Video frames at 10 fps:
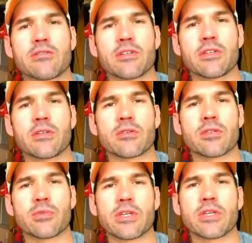a video in
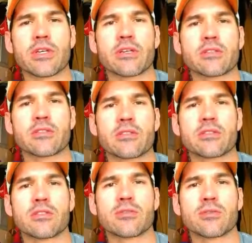the beginning
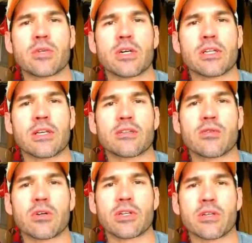to let
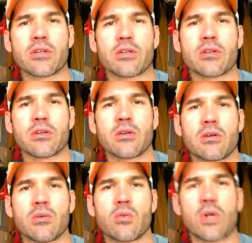you all hear
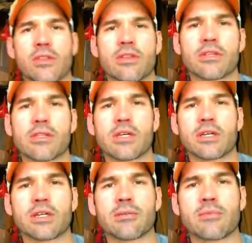what
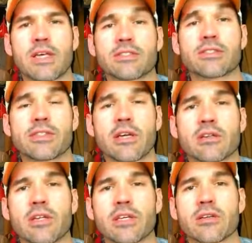the engine
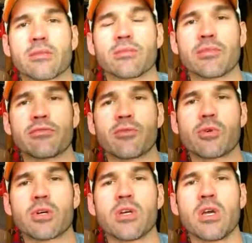sounded like
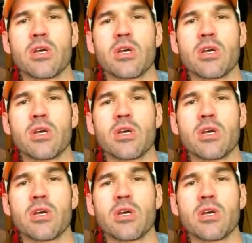before,